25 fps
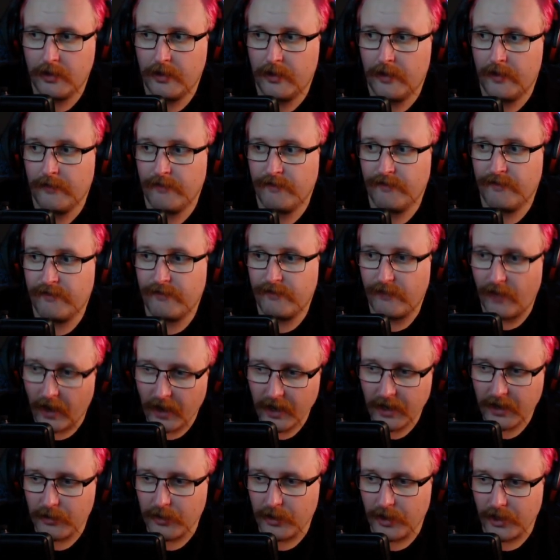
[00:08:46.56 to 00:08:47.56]

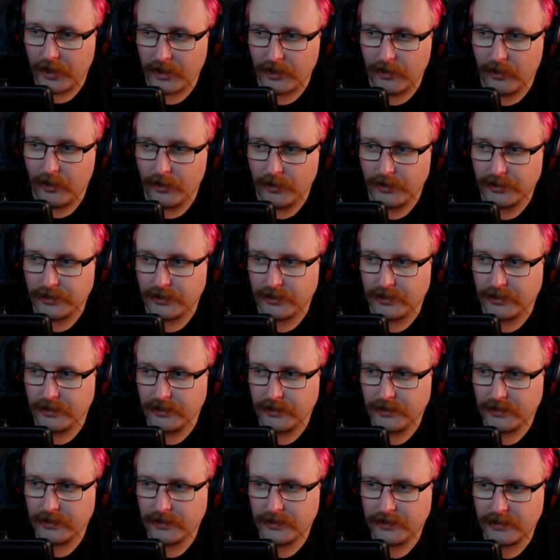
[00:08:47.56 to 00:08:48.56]
Firework
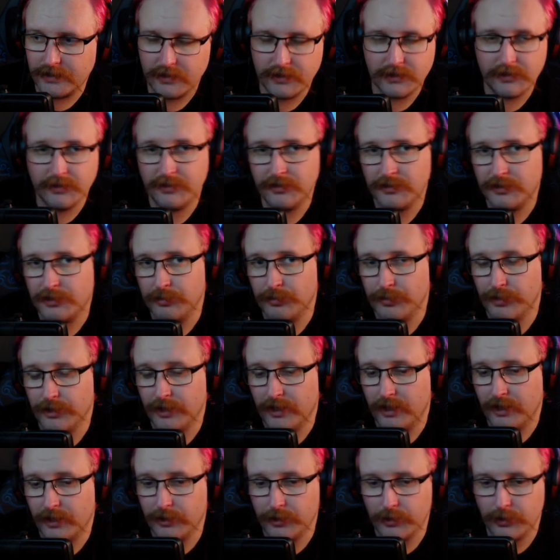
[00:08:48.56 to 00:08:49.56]
launchers, which are pretty
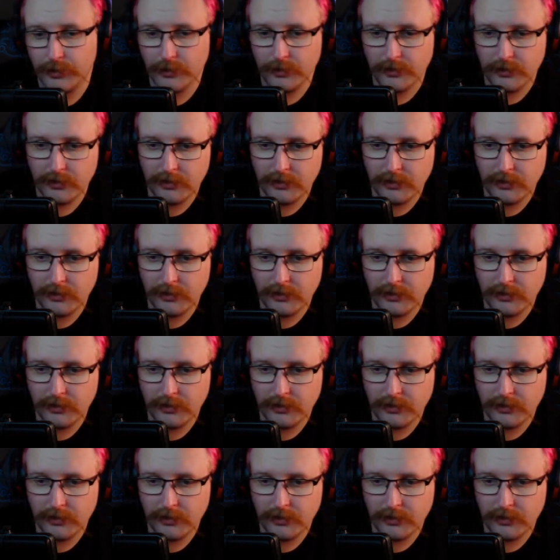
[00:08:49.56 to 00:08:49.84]
dang cool.